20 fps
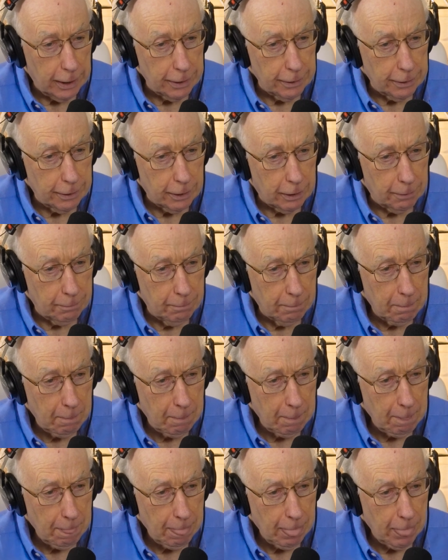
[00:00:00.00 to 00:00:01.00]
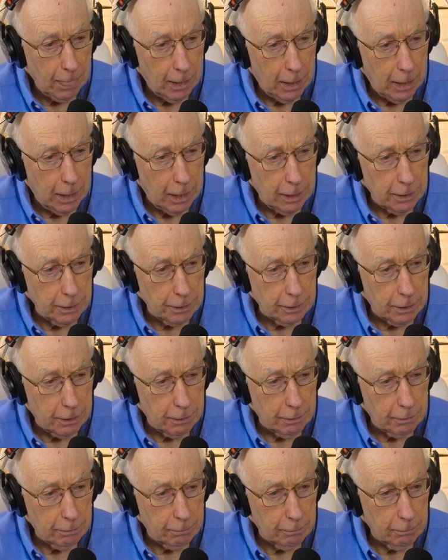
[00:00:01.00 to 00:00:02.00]
And, uh, and uh,
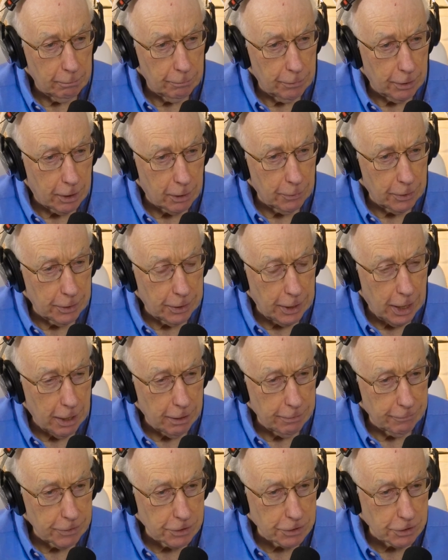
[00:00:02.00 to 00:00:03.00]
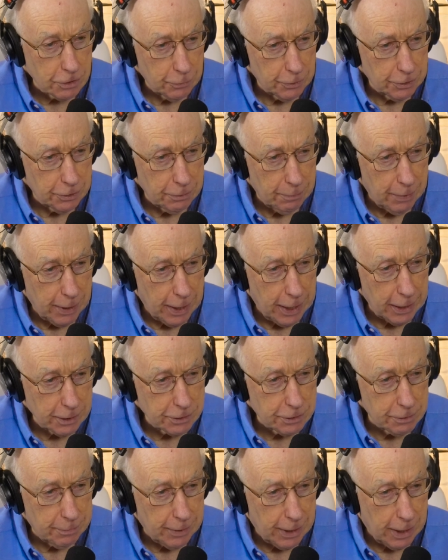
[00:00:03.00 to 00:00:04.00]
then I went down, visited with the
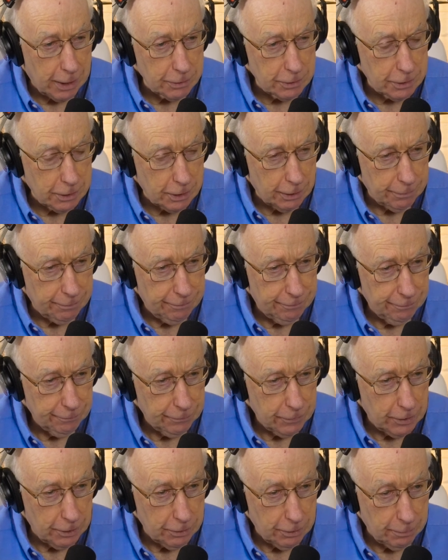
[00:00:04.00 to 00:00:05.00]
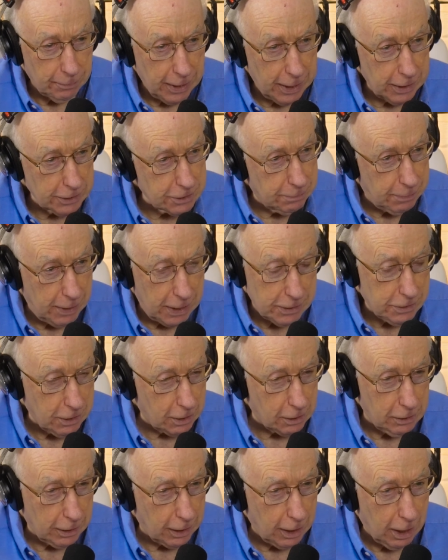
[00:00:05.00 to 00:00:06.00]
banks about, uh, the banks
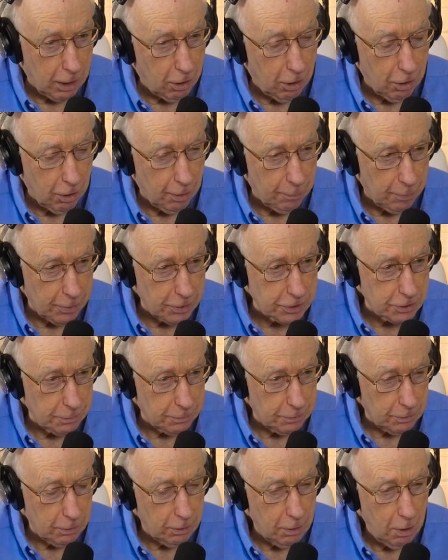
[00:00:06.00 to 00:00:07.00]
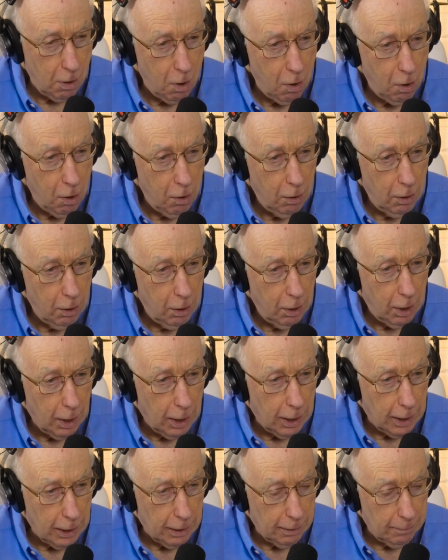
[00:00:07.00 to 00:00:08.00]
basically got all our principal
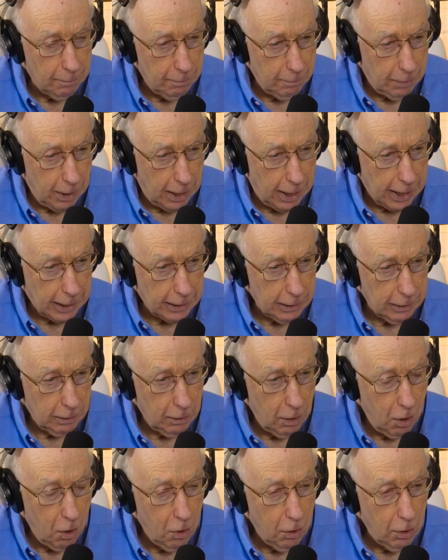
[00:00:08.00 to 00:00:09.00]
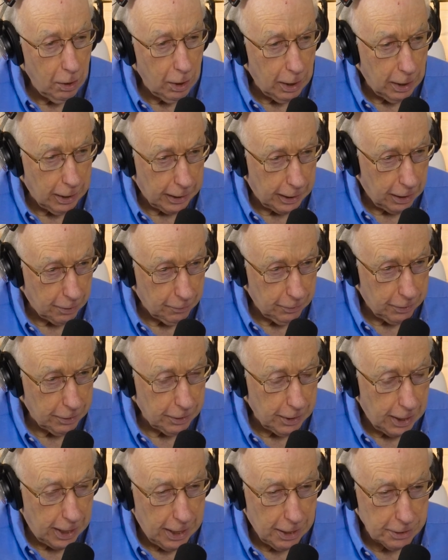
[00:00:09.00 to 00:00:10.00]
back. I got rid
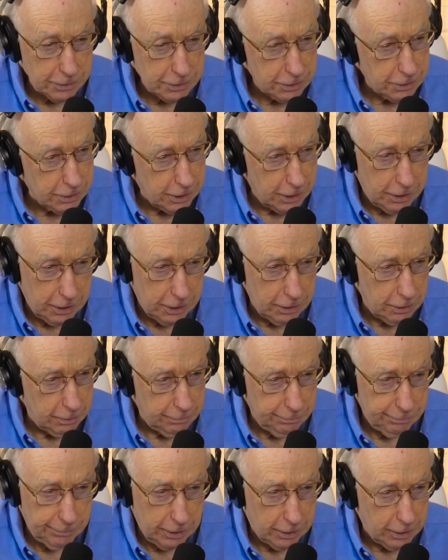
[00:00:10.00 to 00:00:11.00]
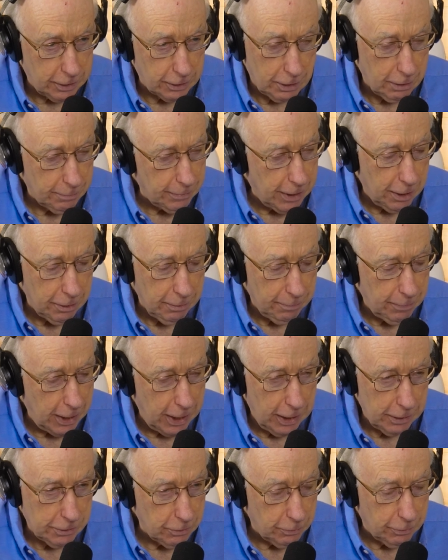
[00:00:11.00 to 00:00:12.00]
of the houses, they didn't, they didn't come out of the
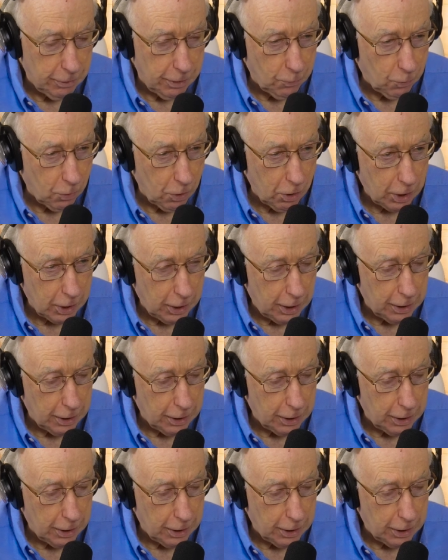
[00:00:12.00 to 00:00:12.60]
bank, do any work.